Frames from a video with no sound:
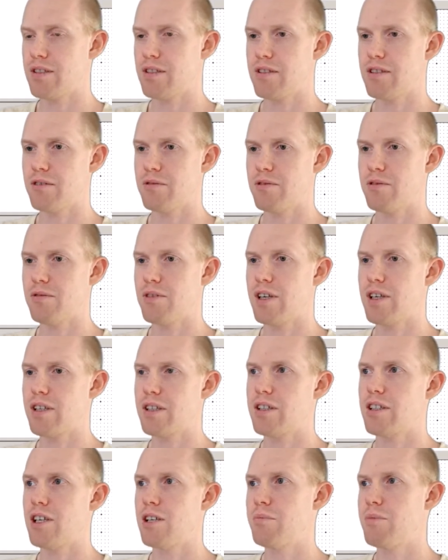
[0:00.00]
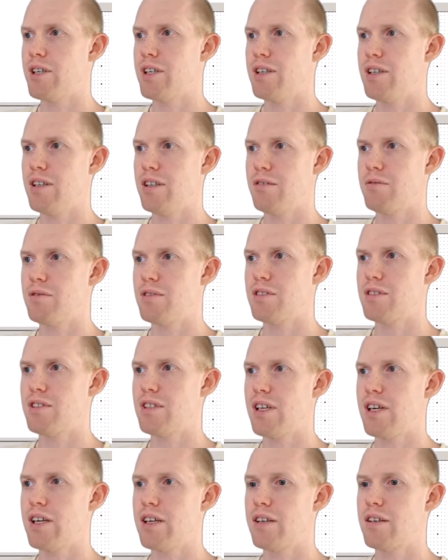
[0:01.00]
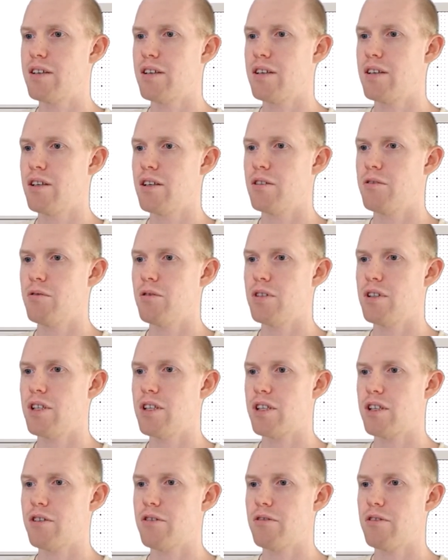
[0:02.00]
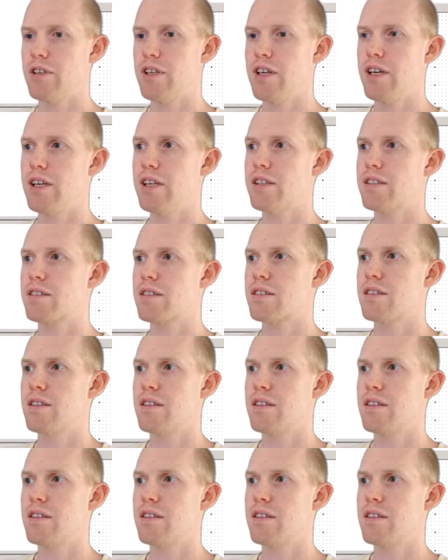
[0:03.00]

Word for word: So we'll write a comment and we'll say, we're gonna create